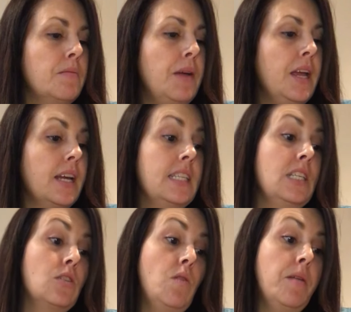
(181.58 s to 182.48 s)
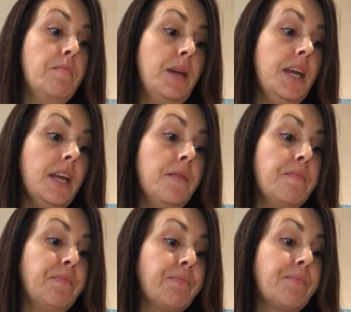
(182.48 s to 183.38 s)
to paint because it's quite big,
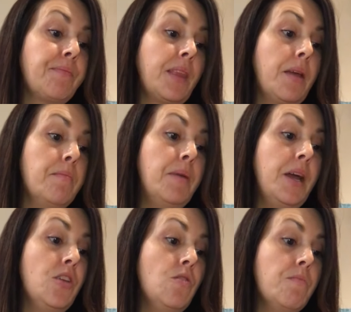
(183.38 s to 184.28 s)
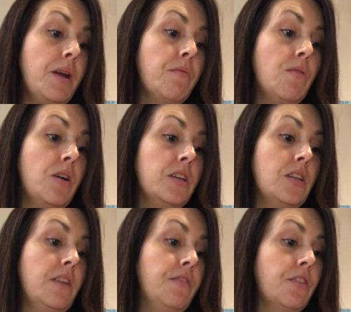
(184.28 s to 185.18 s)
but you might want,
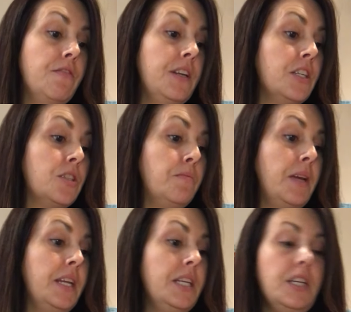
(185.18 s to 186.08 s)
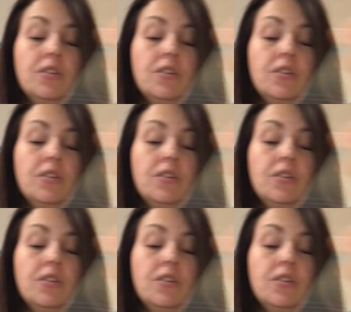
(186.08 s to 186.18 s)
if you're finished painting